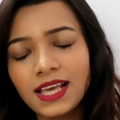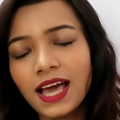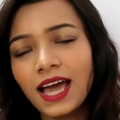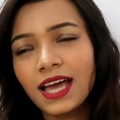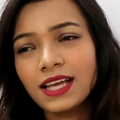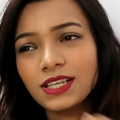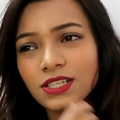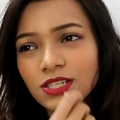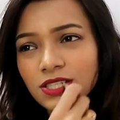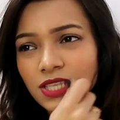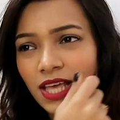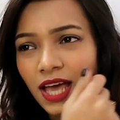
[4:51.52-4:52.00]

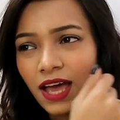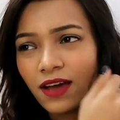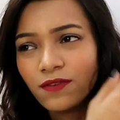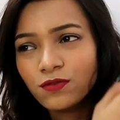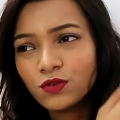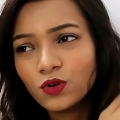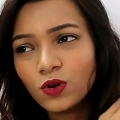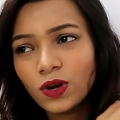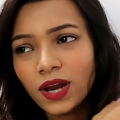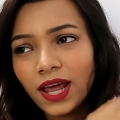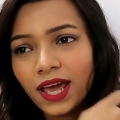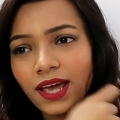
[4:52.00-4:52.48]
I just
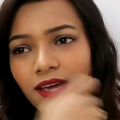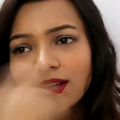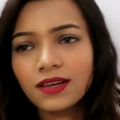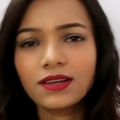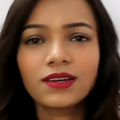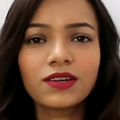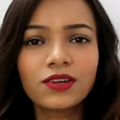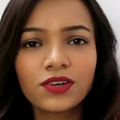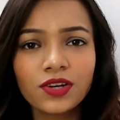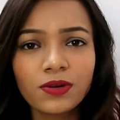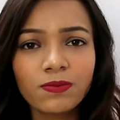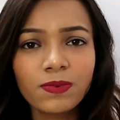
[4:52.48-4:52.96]
have to
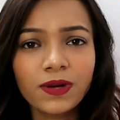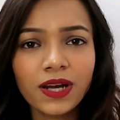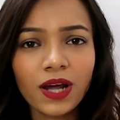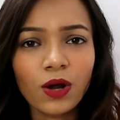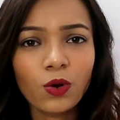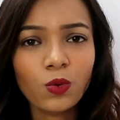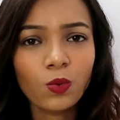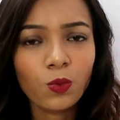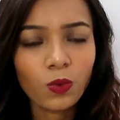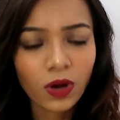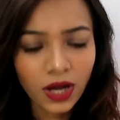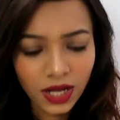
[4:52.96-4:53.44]
like rip it
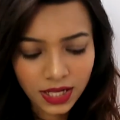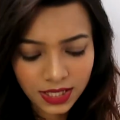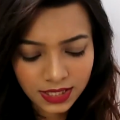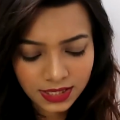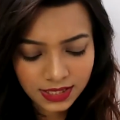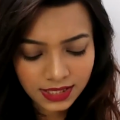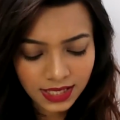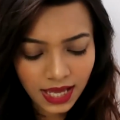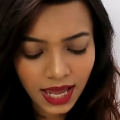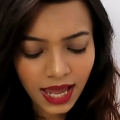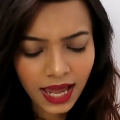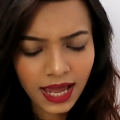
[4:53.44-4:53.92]
out
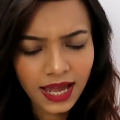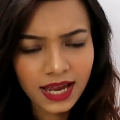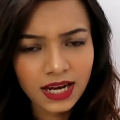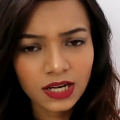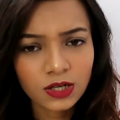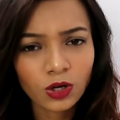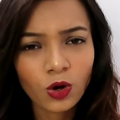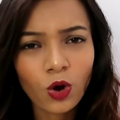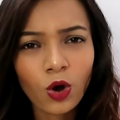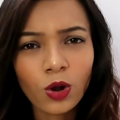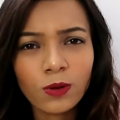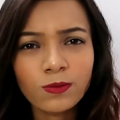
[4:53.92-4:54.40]
once
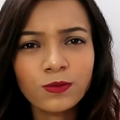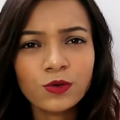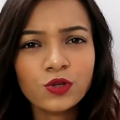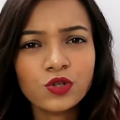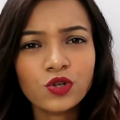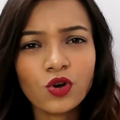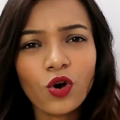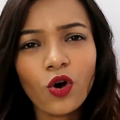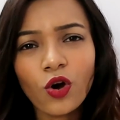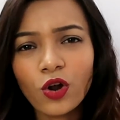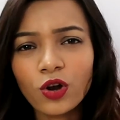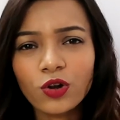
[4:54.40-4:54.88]
and
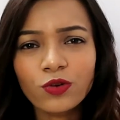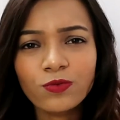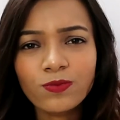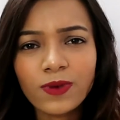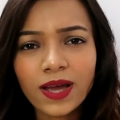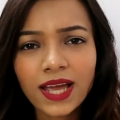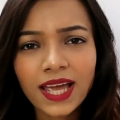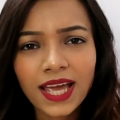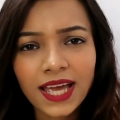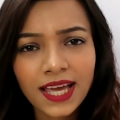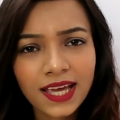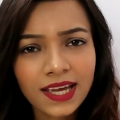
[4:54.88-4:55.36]
almost all of
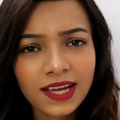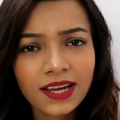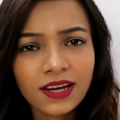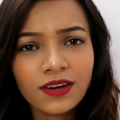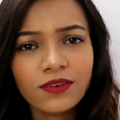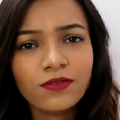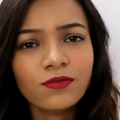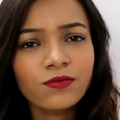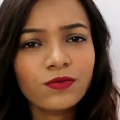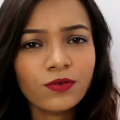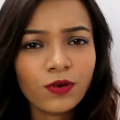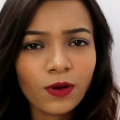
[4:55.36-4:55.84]
my
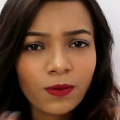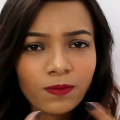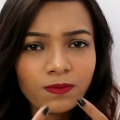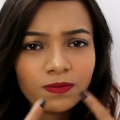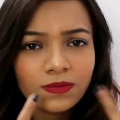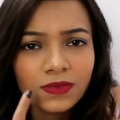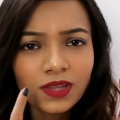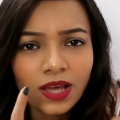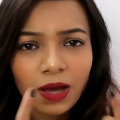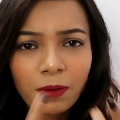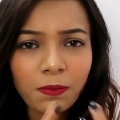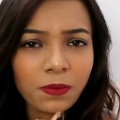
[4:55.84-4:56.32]
hair
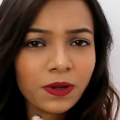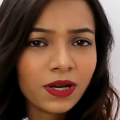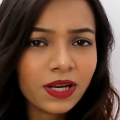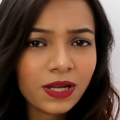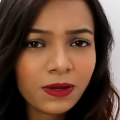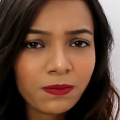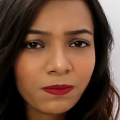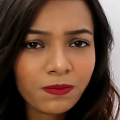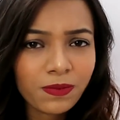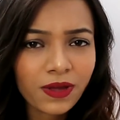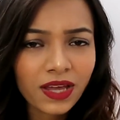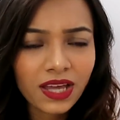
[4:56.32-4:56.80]
from the upper
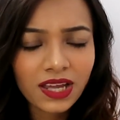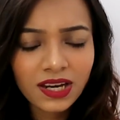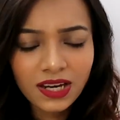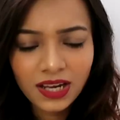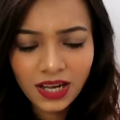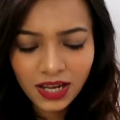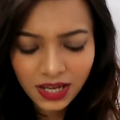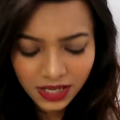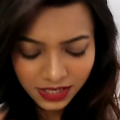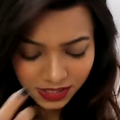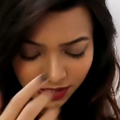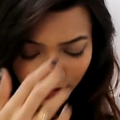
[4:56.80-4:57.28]
lip
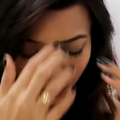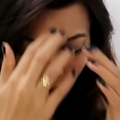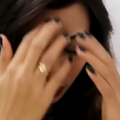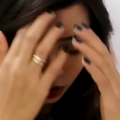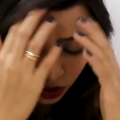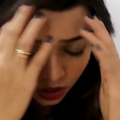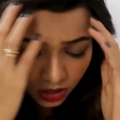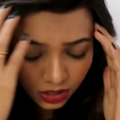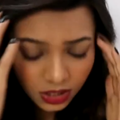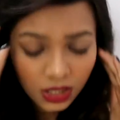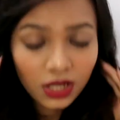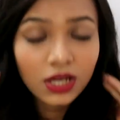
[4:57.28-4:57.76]
area is
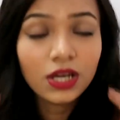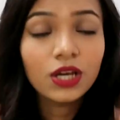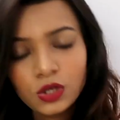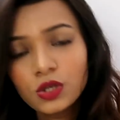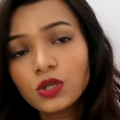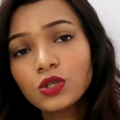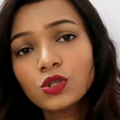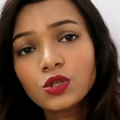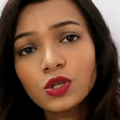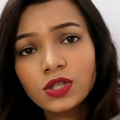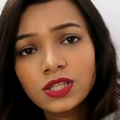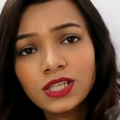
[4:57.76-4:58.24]
gone.
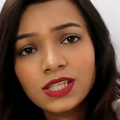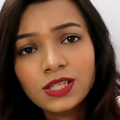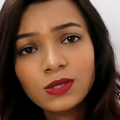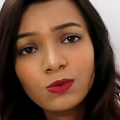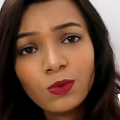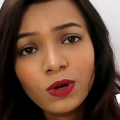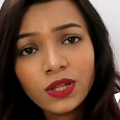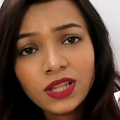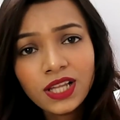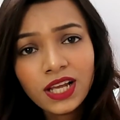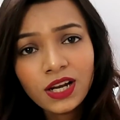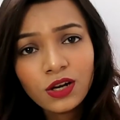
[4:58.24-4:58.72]
So this is
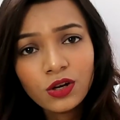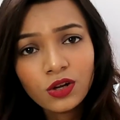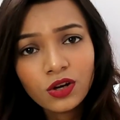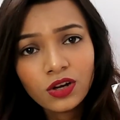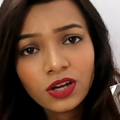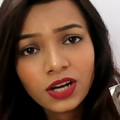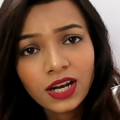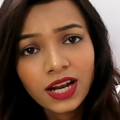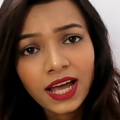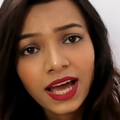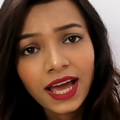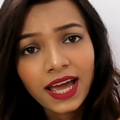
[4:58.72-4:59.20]
what they
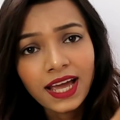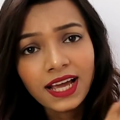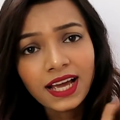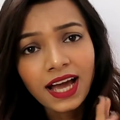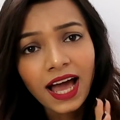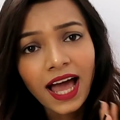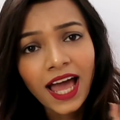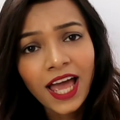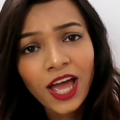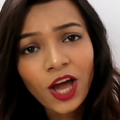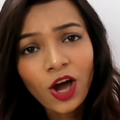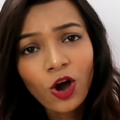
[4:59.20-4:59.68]
look
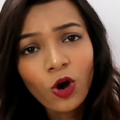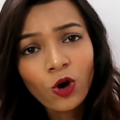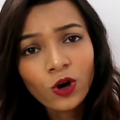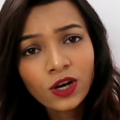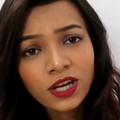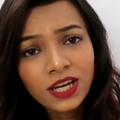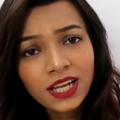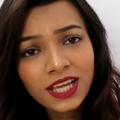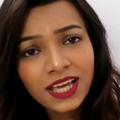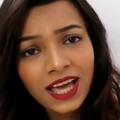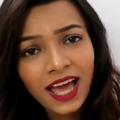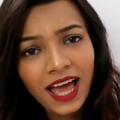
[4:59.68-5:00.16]
like. I
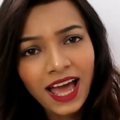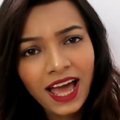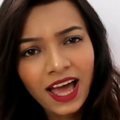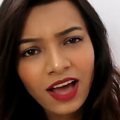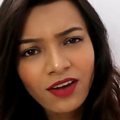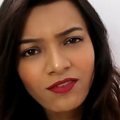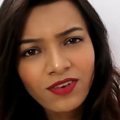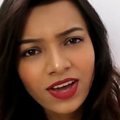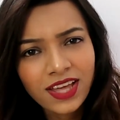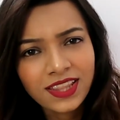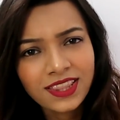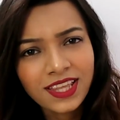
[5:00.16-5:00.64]
only
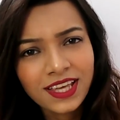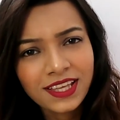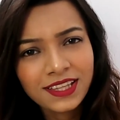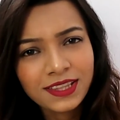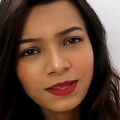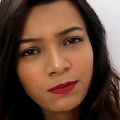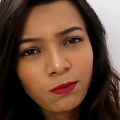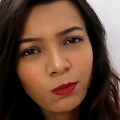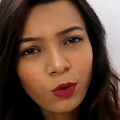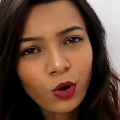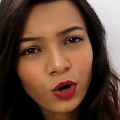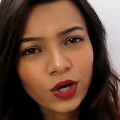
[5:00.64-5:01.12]
have, I think,
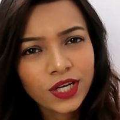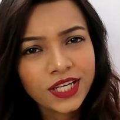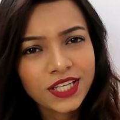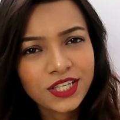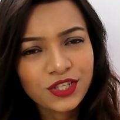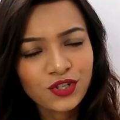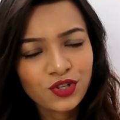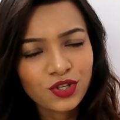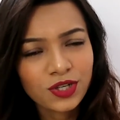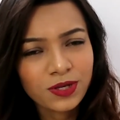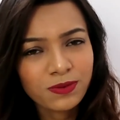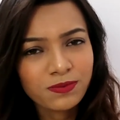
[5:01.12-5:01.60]
the body
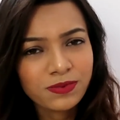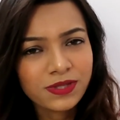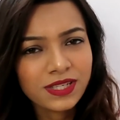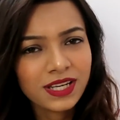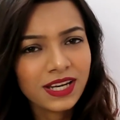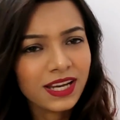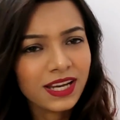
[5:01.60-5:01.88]
strips